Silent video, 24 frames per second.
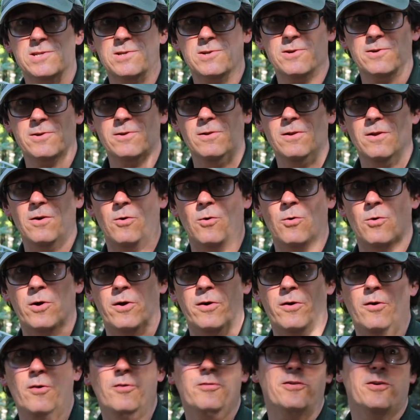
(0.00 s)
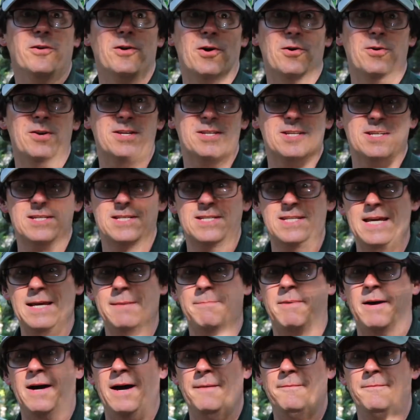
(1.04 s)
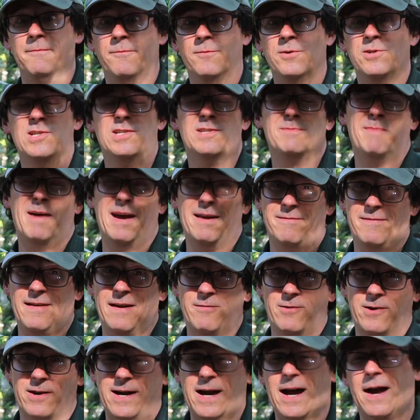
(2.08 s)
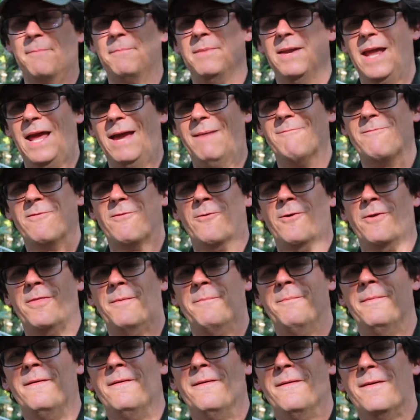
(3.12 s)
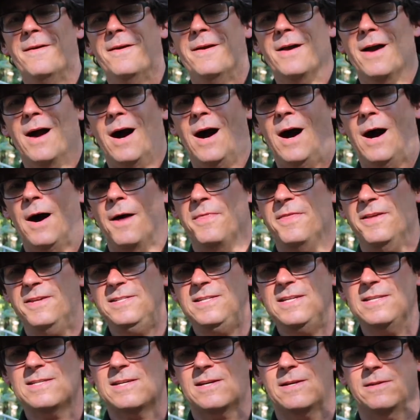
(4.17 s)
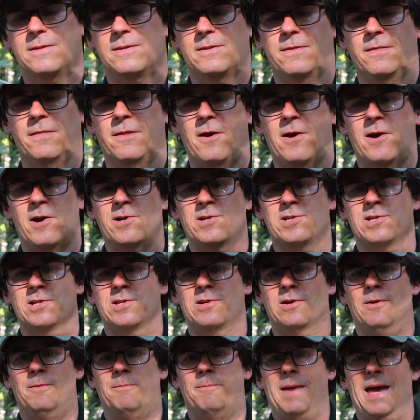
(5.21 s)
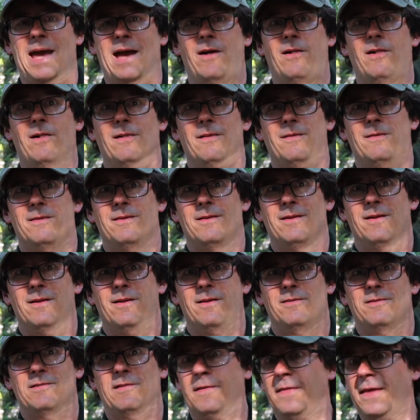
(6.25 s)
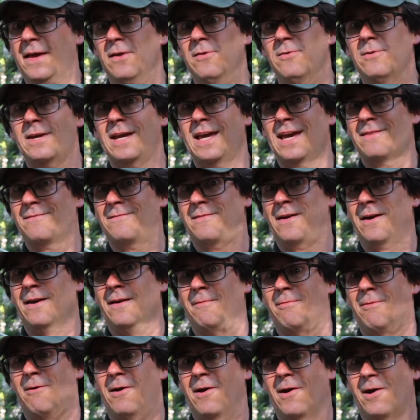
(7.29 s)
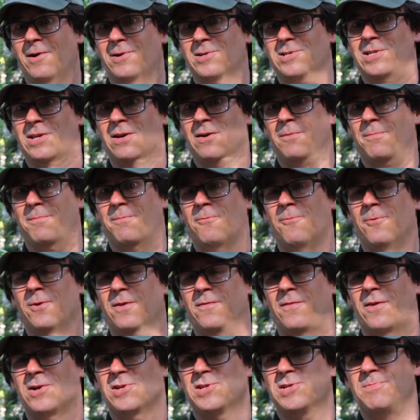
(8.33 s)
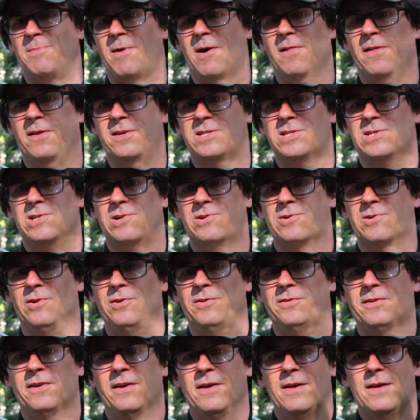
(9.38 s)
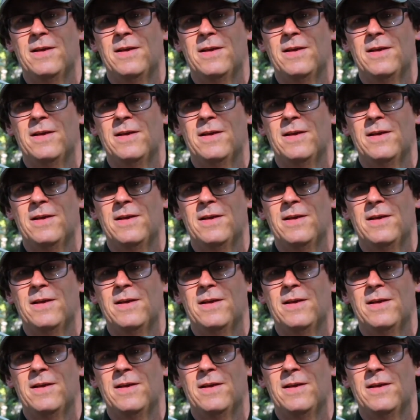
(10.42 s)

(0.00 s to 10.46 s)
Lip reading: turtle, or also known as a stinkpot, which is my favorite common name for them. This is a large adult male, so they don't get very large. They're one of our smallest turtles.